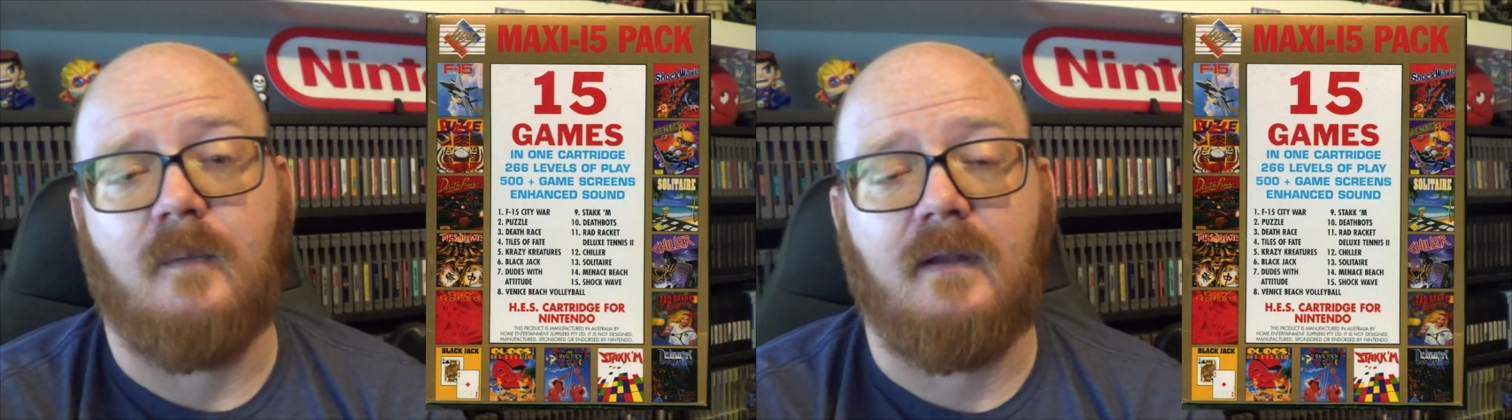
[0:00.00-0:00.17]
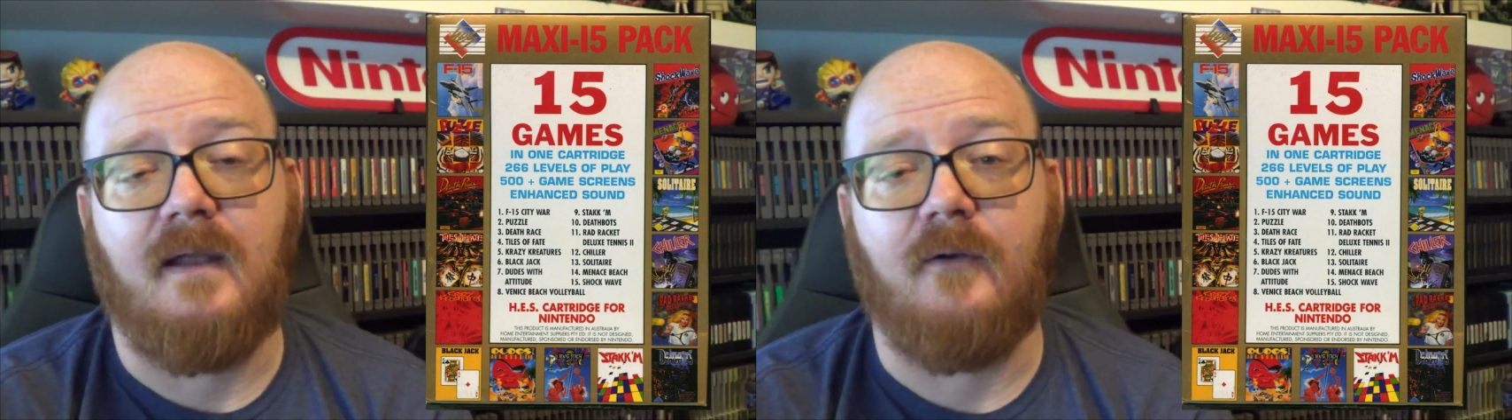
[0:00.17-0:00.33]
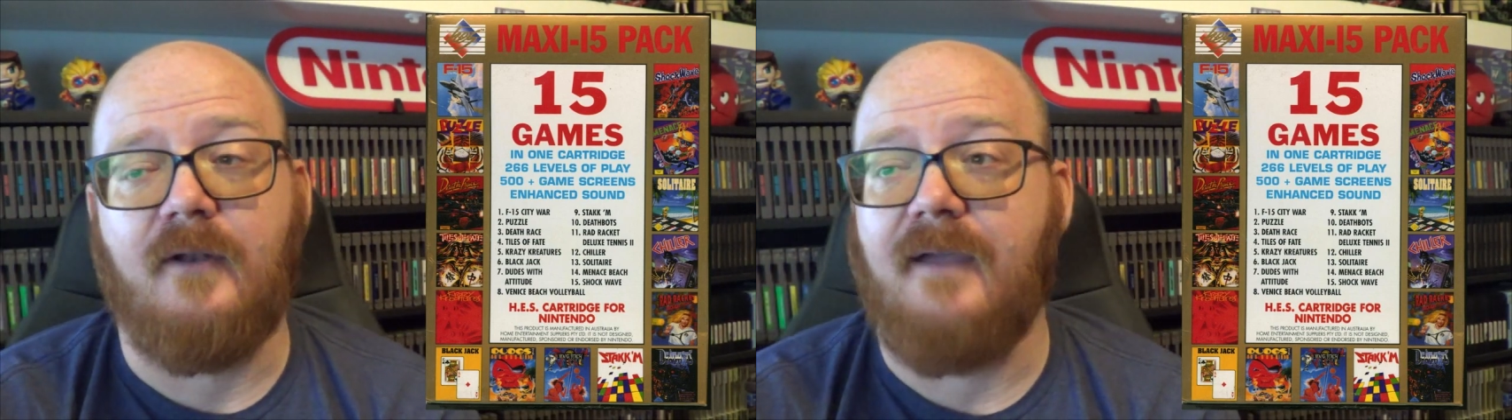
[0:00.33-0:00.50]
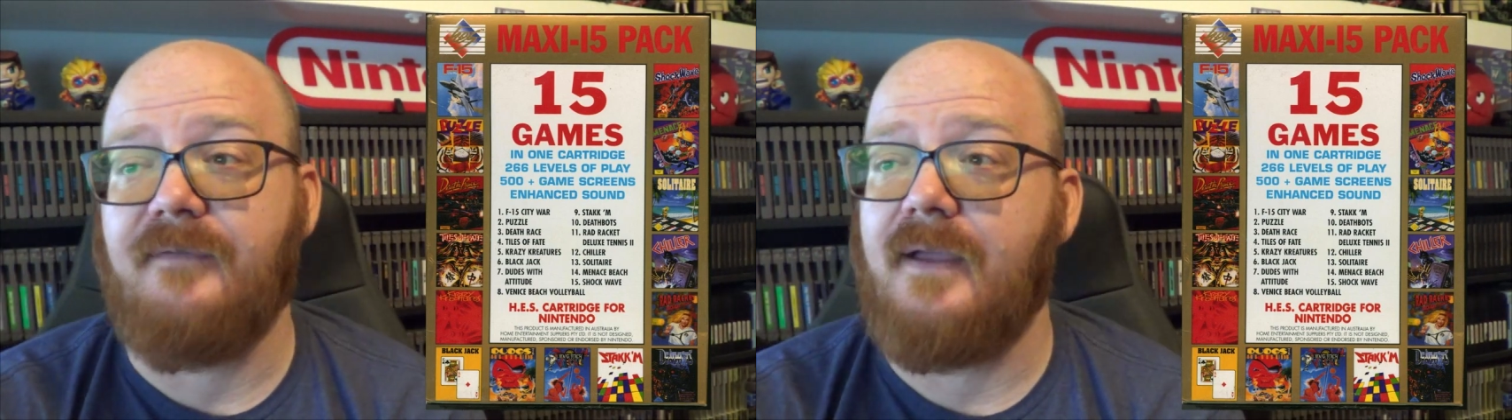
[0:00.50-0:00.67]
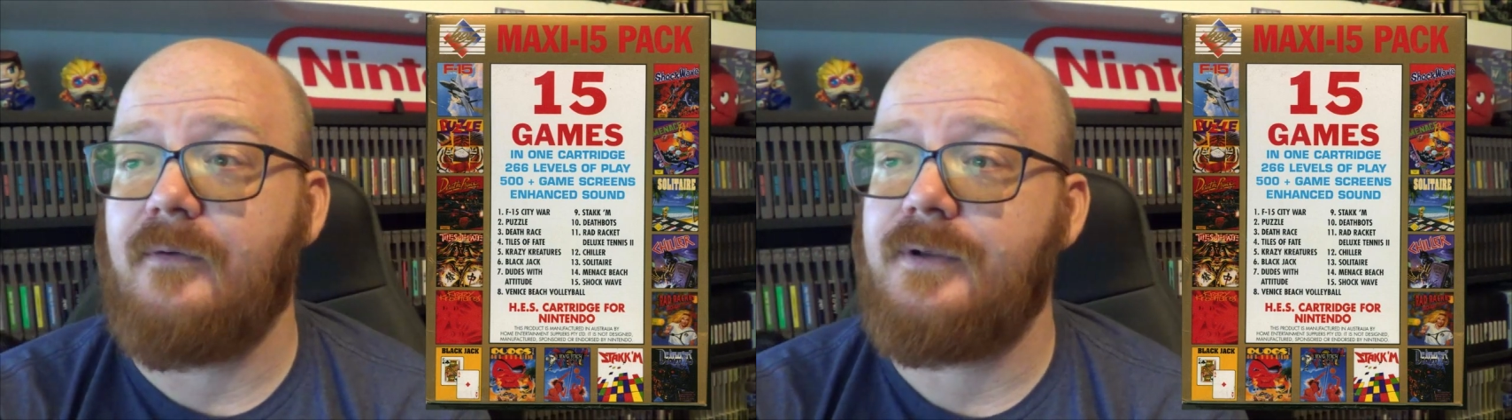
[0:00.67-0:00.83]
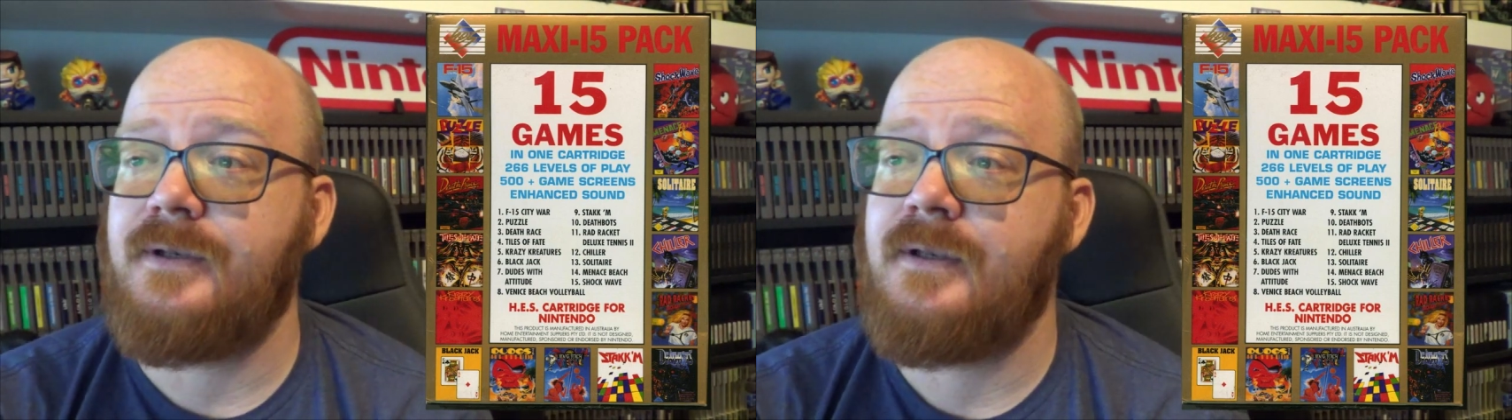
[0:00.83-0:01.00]
but I don't have
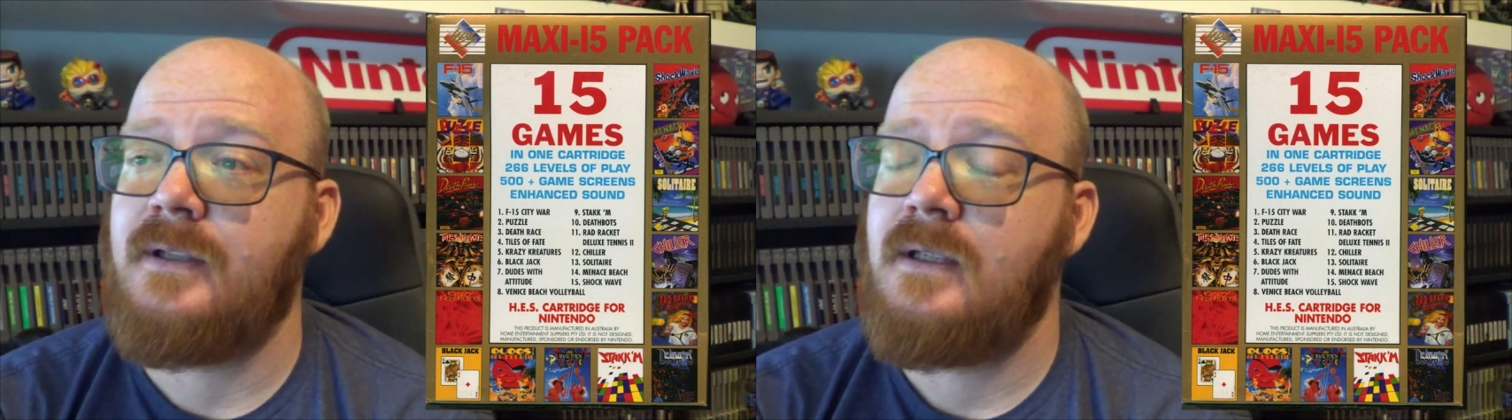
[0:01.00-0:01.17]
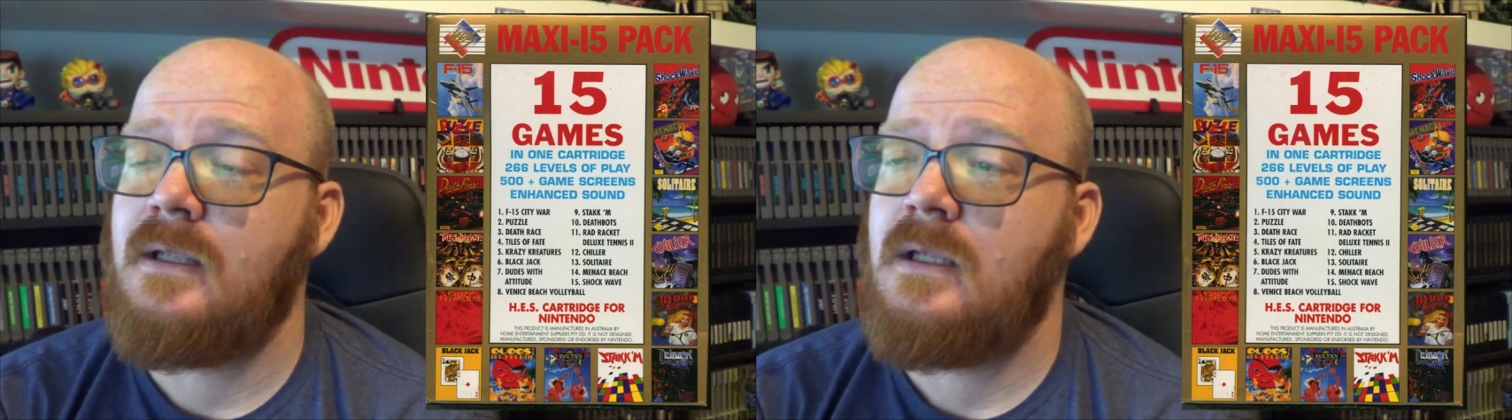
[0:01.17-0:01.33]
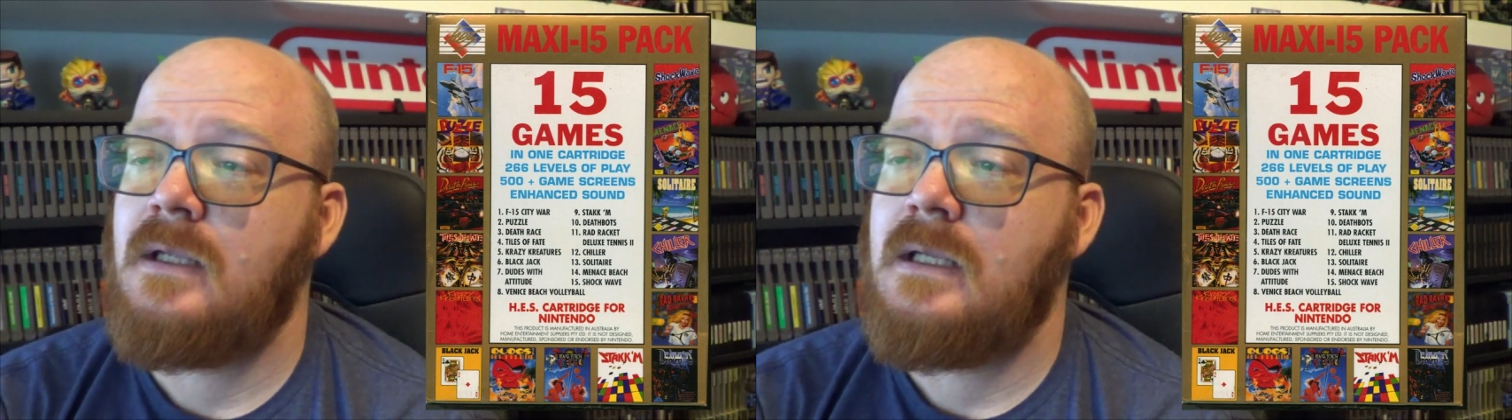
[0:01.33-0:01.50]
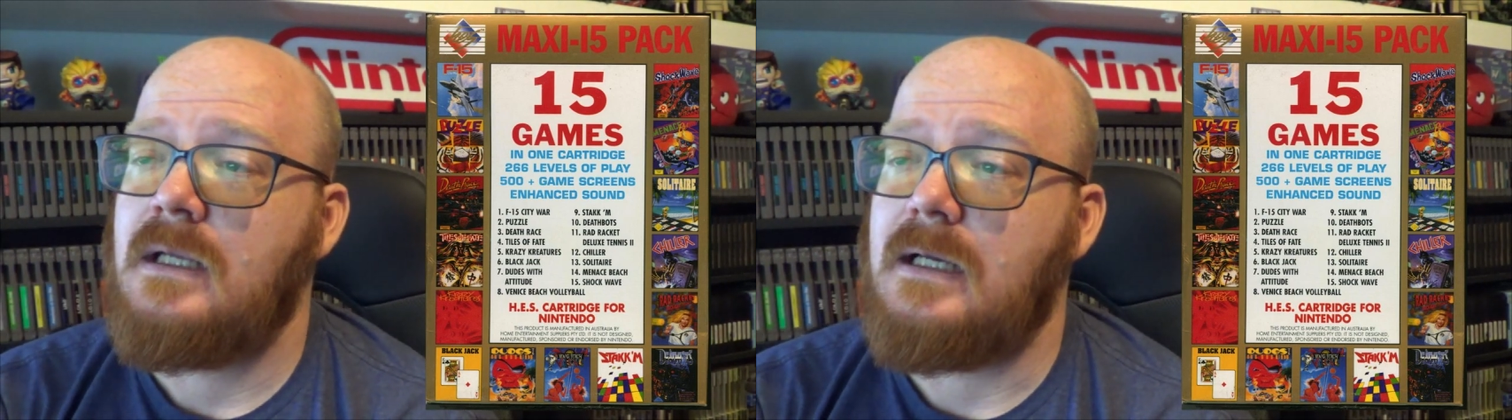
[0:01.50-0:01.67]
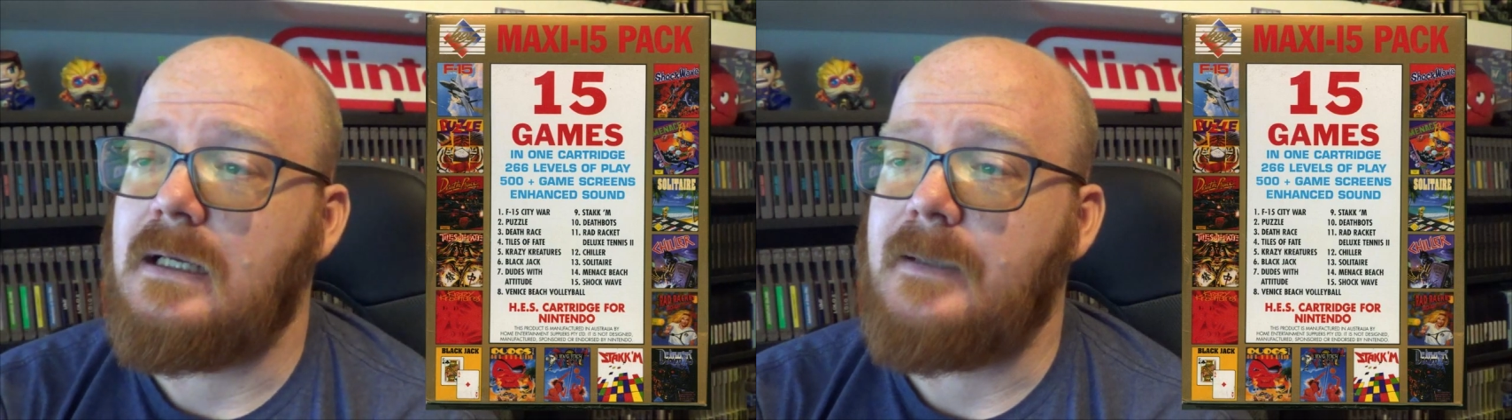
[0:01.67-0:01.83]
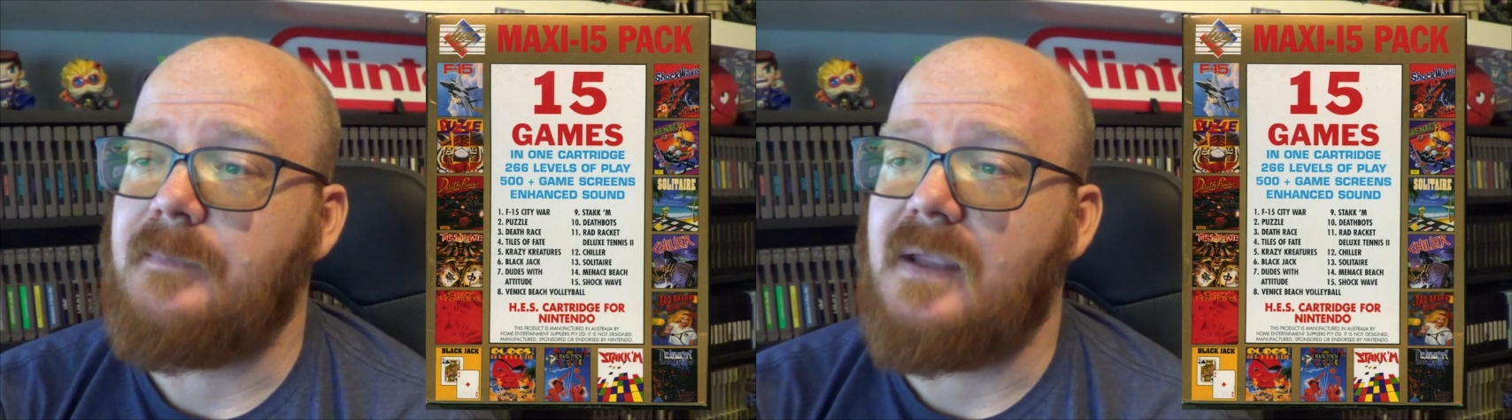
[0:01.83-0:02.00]
that one.